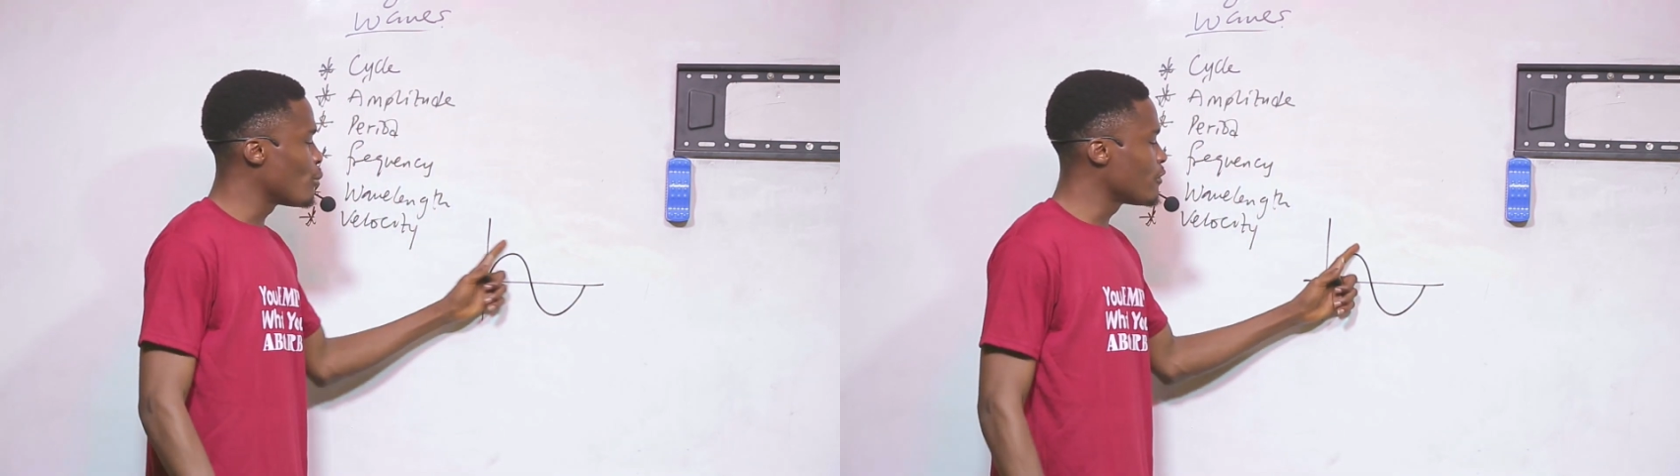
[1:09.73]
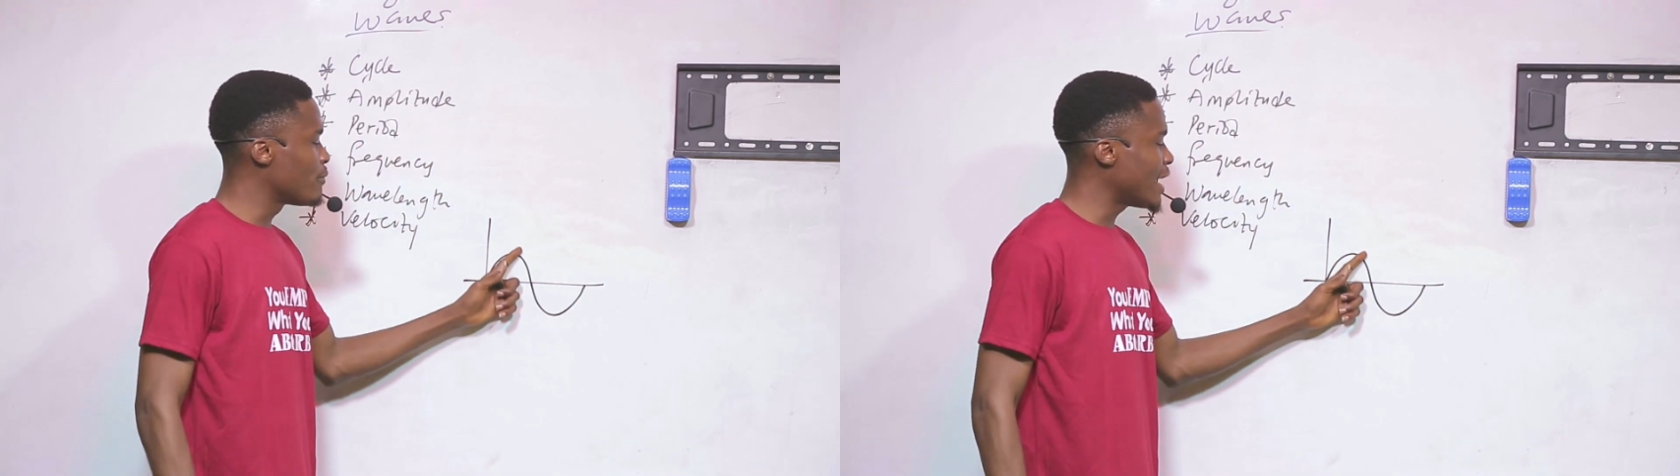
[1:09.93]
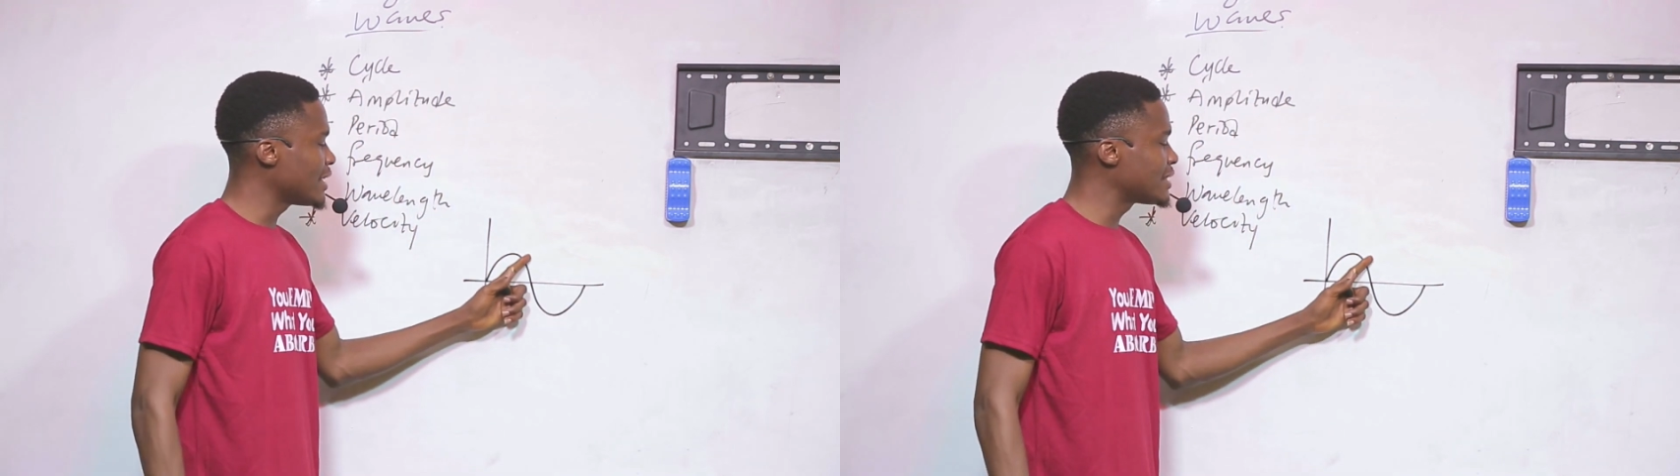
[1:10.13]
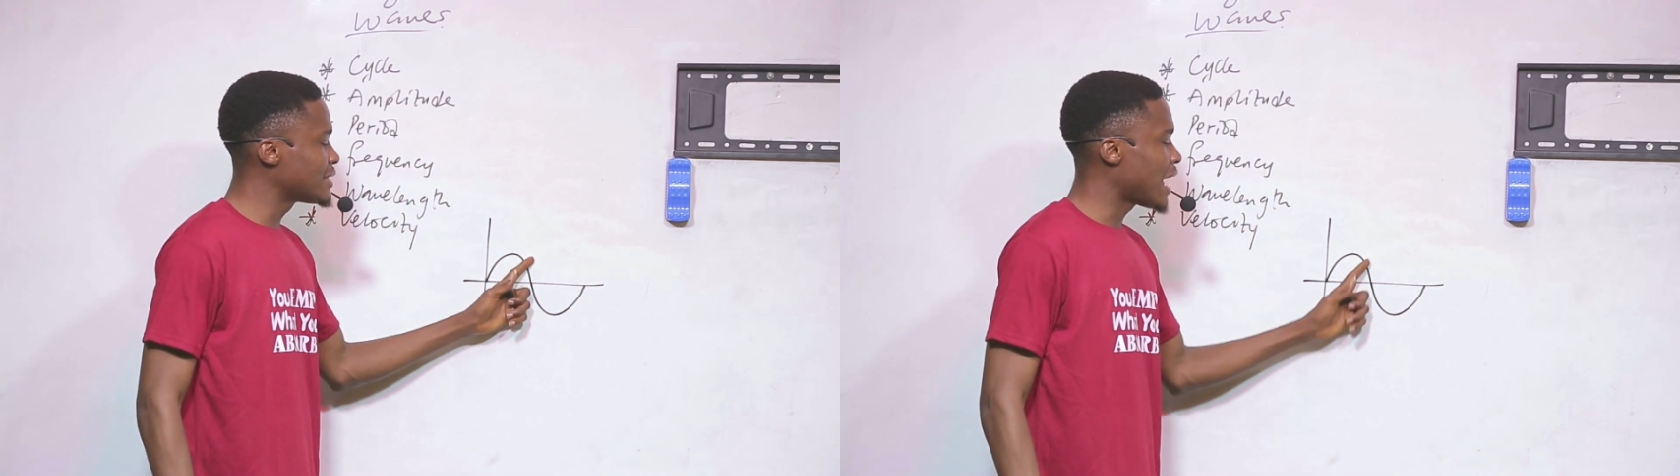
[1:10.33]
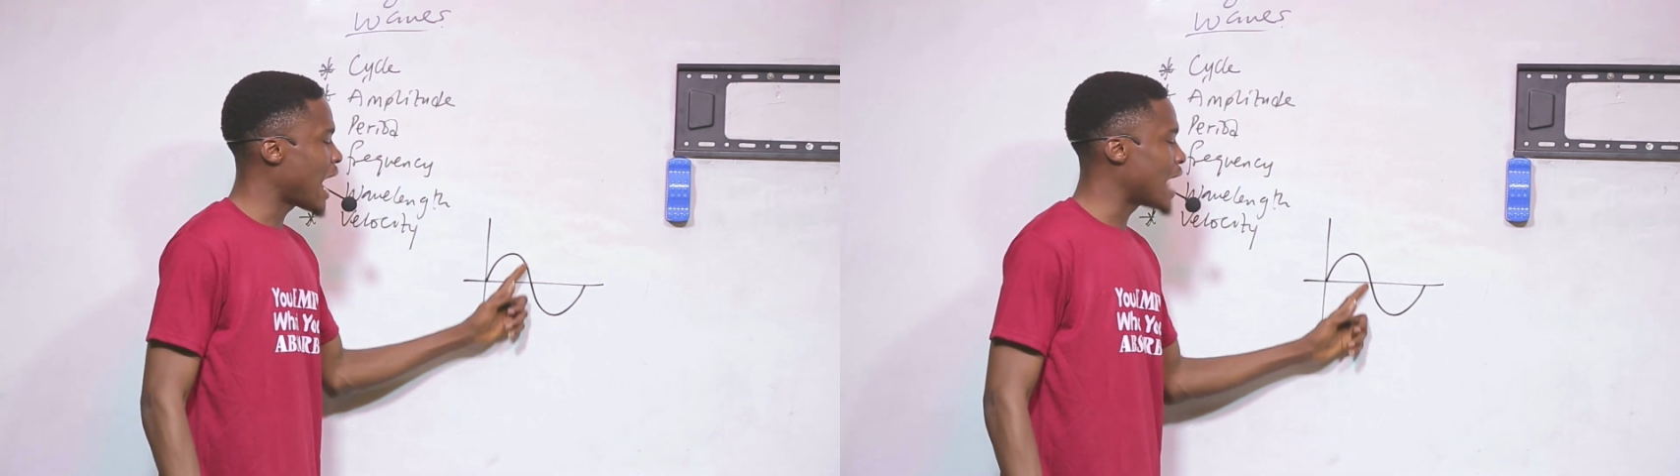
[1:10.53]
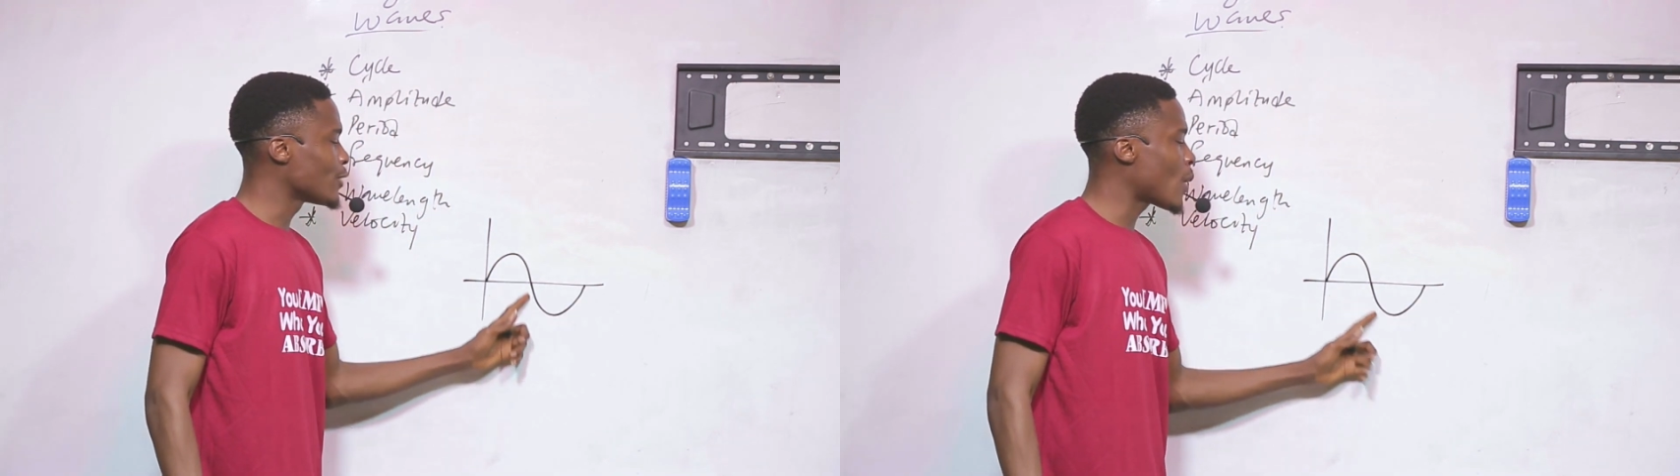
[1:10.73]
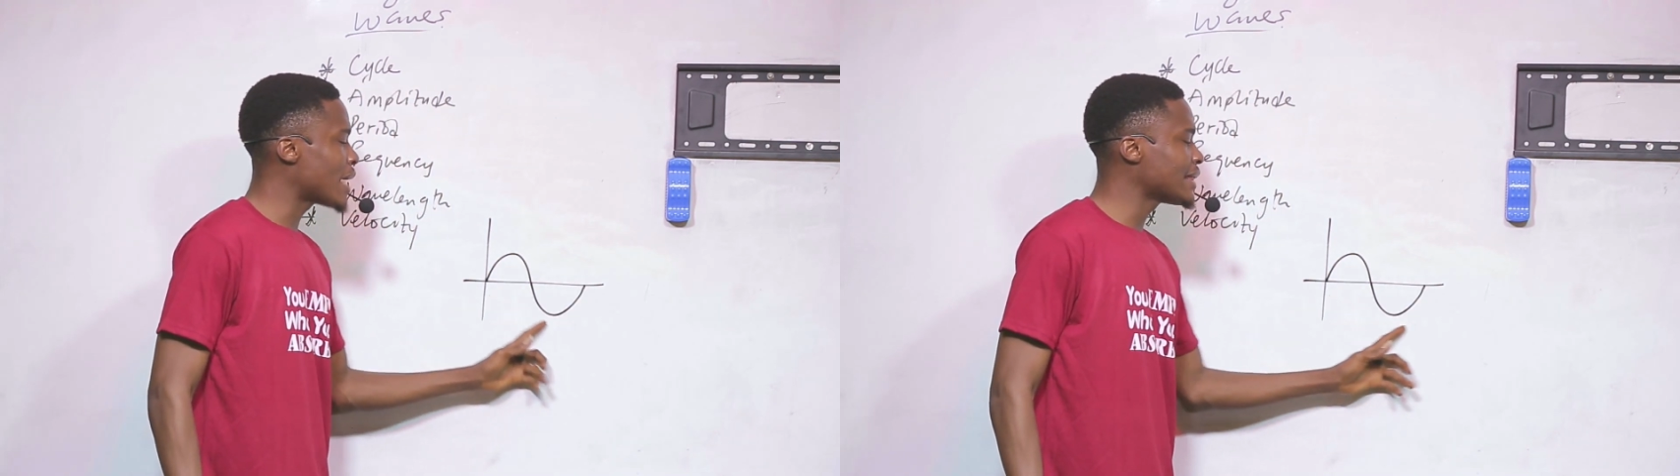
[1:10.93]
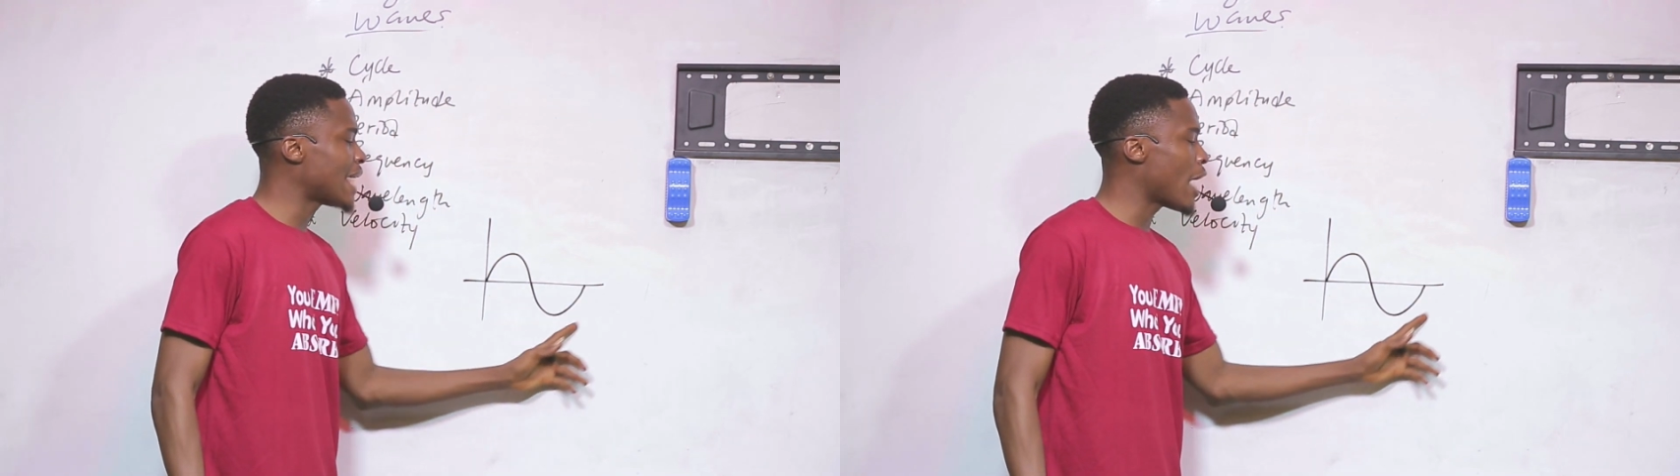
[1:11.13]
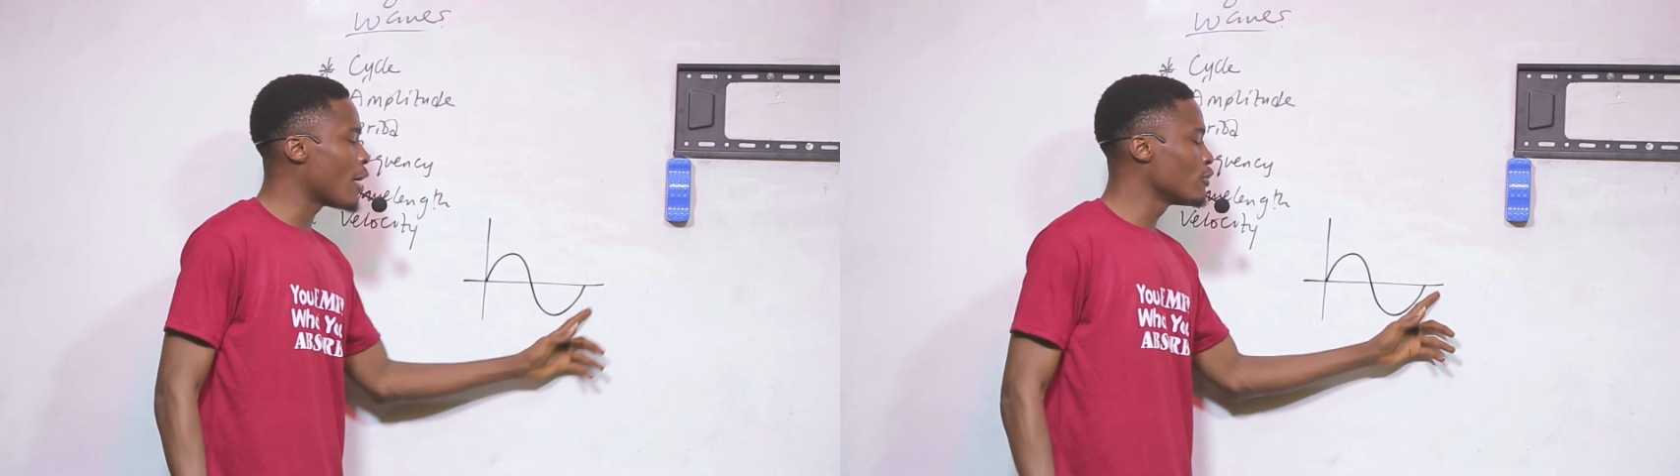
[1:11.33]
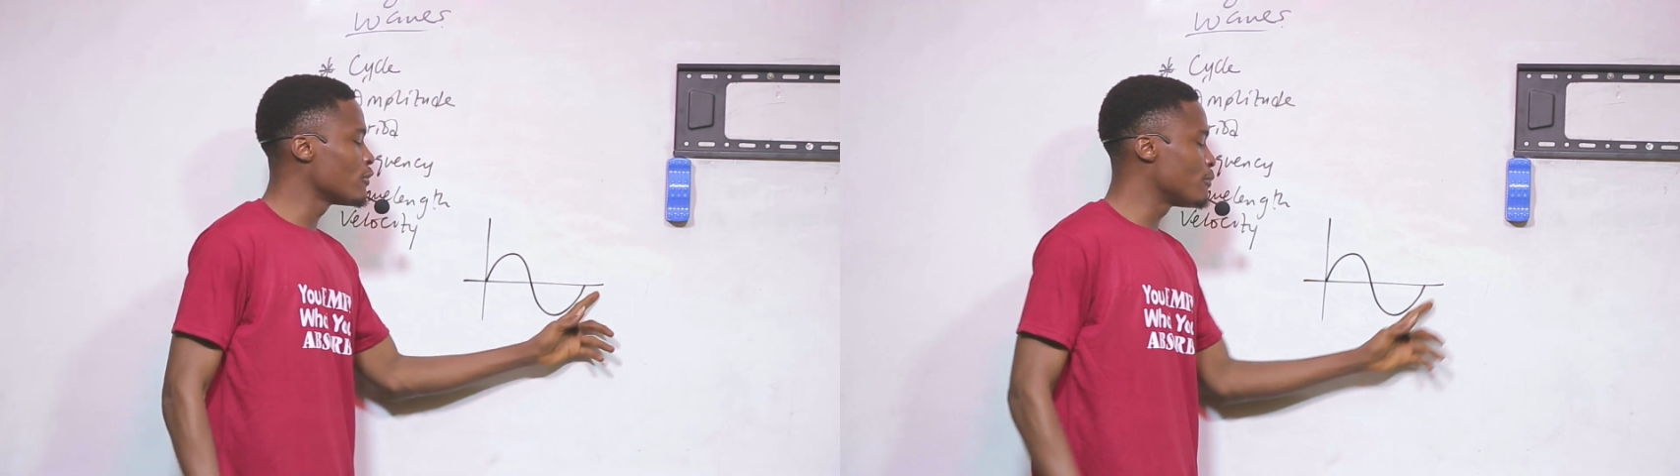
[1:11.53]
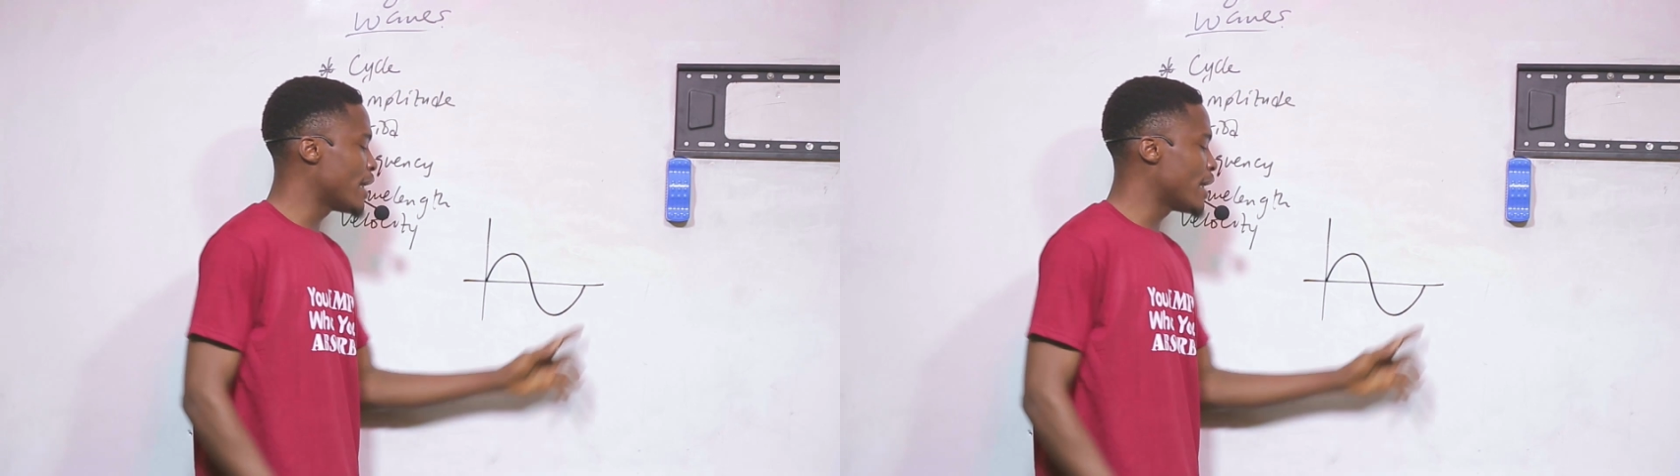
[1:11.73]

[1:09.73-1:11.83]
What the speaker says: up movement and one down